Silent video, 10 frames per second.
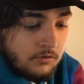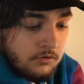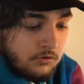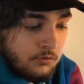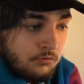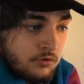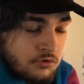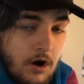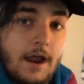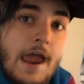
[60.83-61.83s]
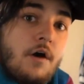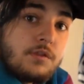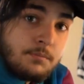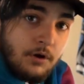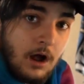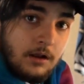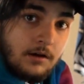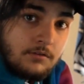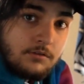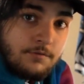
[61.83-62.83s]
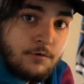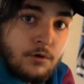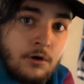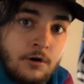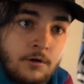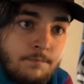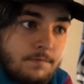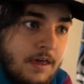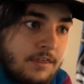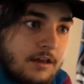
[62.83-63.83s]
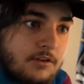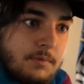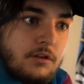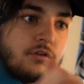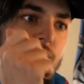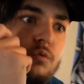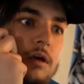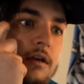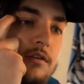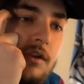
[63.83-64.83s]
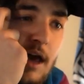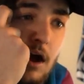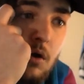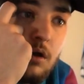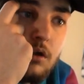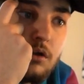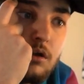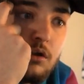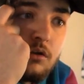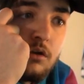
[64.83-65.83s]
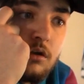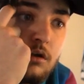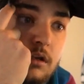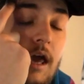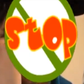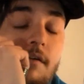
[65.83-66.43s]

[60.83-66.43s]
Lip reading: to try out the products for, I think it's been 2 weeks now. Yeah,